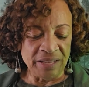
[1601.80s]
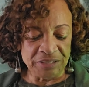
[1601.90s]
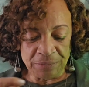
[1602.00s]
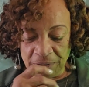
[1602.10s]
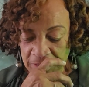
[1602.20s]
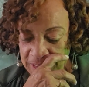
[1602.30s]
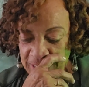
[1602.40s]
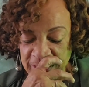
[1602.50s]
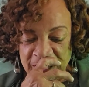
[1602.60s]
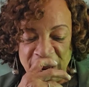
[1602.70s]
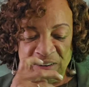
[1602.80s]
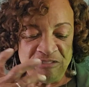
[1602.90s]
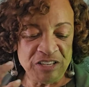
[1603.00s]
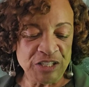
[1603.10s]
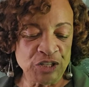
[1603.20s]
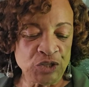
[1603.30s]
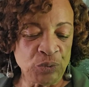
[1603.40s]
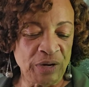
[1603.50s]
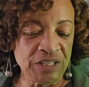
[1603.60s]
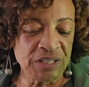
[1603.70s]
And Spirit says every
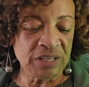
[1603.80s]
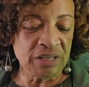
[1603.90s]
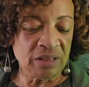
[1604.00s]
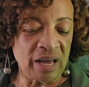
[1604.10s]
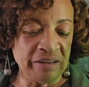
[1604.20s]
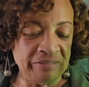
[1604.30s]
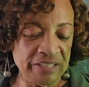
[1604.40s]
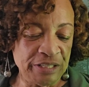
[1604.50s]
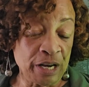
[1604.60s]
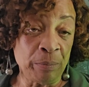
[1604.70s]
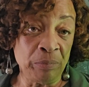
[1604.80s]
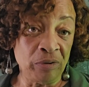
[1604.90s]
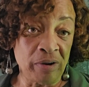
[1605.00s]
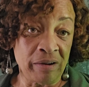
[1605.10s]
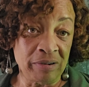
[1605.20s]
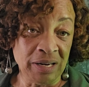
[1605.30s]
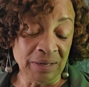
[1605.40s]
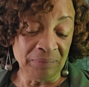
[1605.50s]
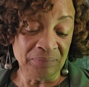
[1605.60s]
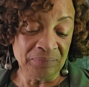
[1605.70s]
situation in life is
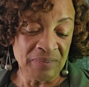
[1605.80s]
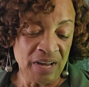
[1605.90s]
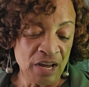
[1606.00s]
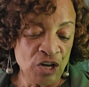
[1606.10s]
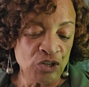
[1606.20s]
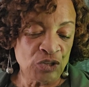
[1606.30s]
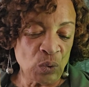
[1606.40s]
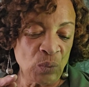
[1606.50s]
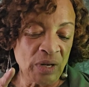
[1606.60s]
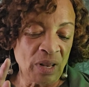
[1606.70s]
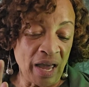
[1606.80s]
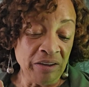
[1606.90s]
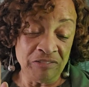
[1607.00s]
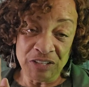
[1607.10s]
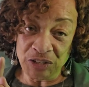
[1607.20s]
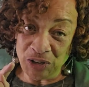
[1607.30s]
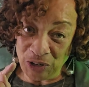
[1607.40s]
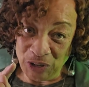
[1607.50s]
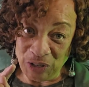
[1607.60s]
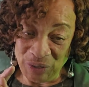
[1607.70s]
temporary. So when life is
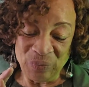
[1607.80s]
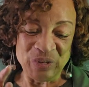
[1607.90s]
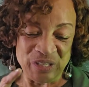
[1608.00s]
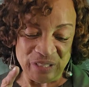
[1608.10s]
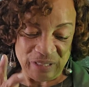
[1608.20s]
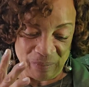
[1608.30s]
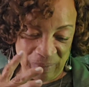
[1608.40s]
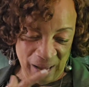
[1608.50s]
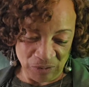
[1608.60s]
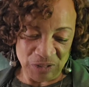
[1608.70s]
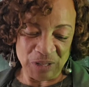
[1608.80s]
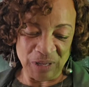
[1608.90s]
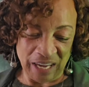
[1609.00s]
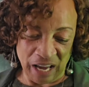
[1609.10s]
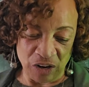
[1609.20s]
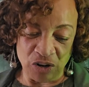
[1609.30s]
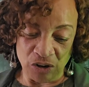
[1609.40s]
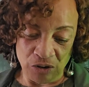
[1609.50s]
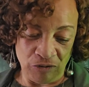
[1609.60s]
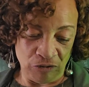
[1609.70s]
good, which it's about to get
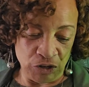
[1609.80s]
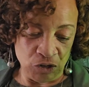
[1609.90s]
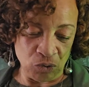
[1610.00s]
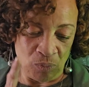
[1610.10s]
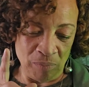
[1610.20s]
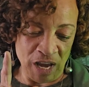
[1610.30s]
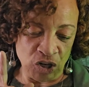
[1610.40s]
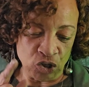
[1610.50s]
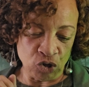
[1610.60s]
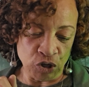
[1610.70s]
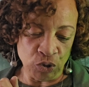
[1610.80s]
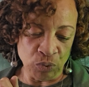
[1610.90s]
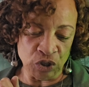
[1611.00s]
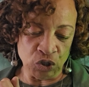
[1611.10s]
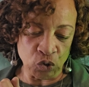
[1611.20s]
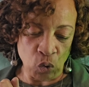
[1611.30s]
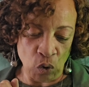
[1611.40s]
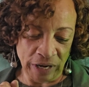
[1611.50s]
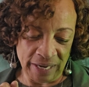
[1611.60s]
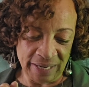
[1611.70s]
good for you, make sure you
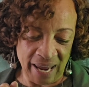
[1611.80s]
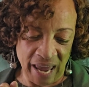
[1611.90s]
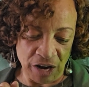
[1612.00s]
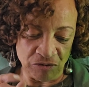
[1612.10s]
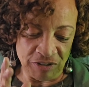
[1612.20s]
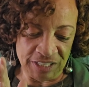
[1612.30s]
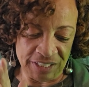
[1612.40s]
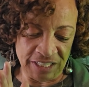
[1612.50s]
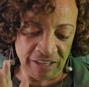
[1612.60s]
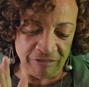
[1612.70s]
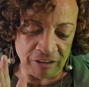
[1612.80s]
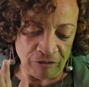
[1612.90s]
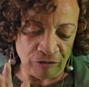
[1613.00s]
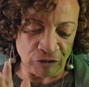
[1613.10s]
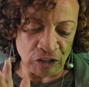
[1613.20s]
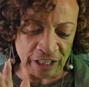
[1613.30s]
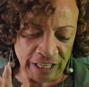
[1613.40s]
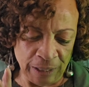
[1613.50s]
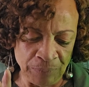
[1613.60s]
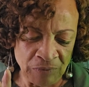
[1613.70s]
enjoy it and receive it
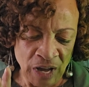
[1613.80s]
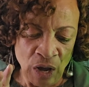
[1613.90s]
fully.